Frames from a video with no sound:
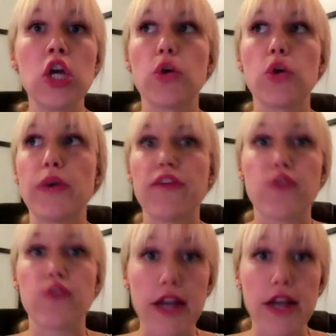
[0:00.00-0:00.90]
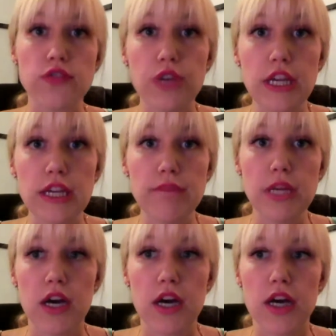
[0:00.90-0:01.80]
going out for ice cream
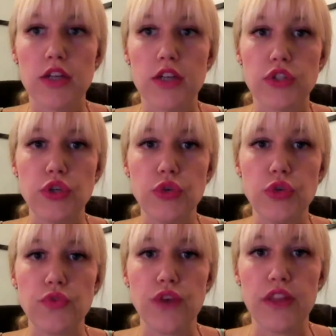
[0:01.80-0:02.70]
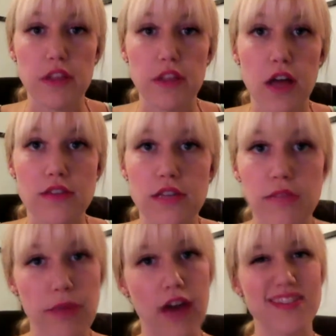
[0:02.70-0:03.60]
because you finally lost
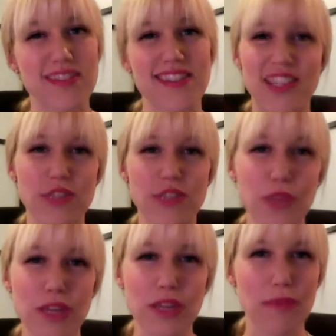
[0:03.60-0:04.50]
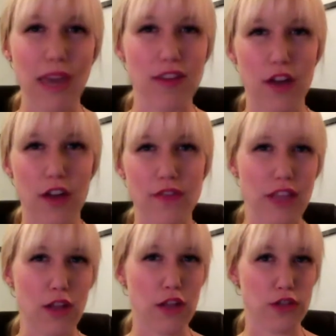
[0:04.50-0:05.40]
10 pounds doesn't really make a lot of
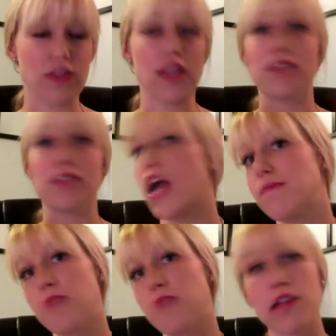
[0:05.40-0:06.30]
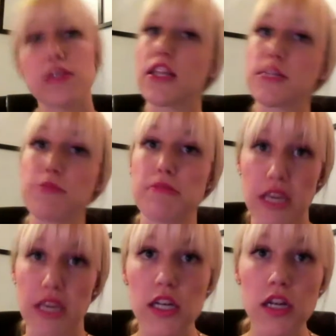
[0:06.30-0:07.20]
logical sense. And I am not saying that to be
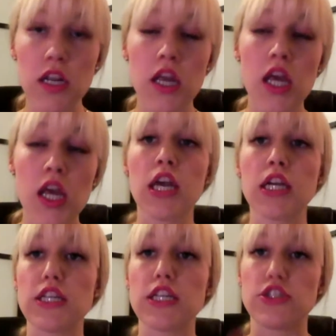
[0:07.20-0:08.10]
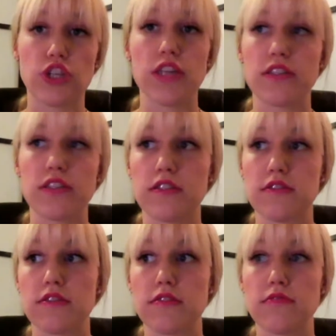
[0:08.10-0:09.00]
mean. It's just,
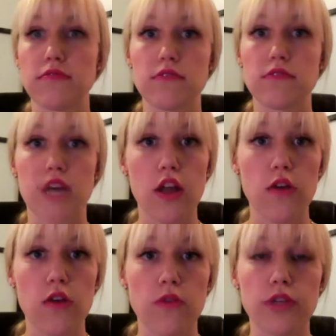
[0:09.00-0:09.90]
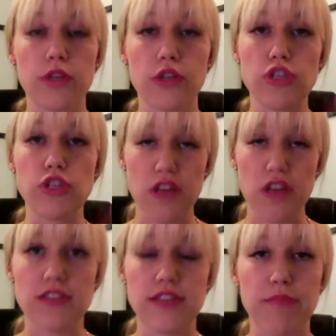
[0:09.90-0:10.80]
hello, you just
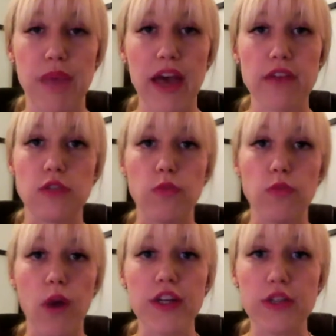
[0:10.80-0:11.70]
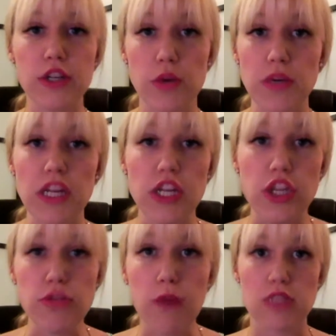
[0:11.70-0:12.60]
lost 10 pounds. Like, why are you going to go eat a
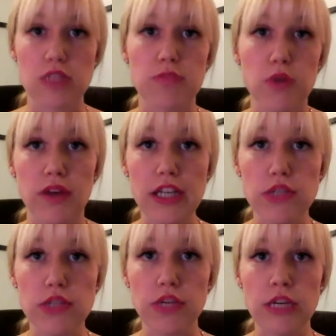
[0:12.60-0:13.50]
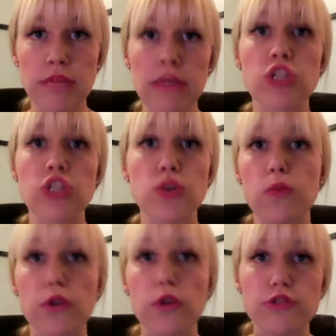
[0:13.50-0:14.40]
humongous bowl of ice cream to
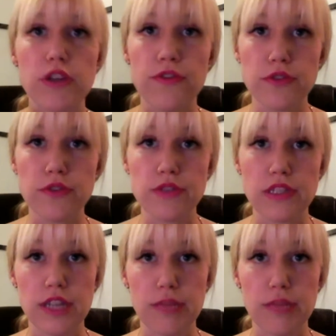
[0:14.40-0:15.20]
reward yourself for losing 10